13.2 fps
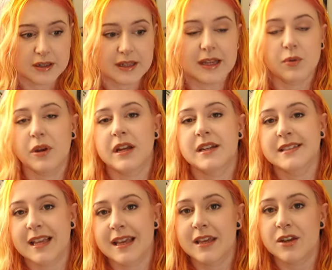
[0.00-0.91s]
Like when I
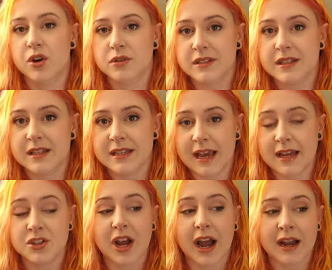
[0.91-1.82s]
say he goes to the
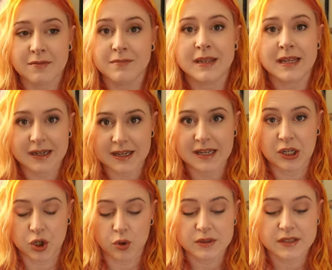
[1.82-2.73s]
edge, I mean he
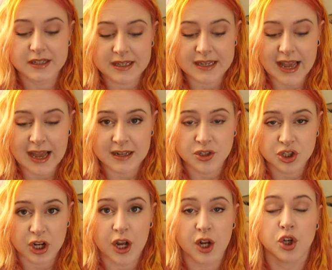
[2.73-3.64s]
goes to the
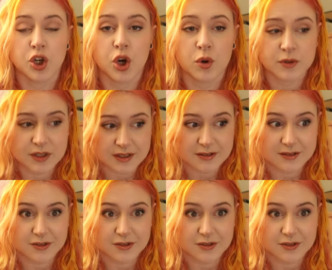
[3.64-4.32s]
edge and goes